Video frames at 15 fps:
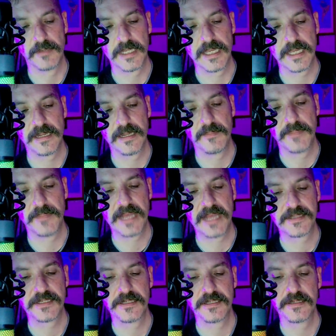we got a
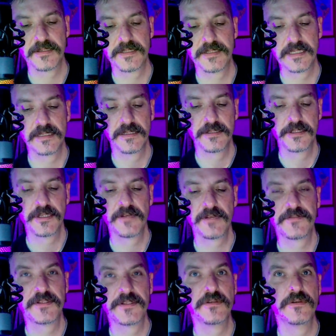Bastards and a
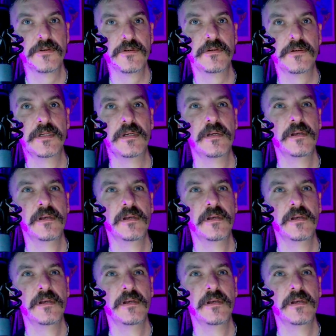Shove 2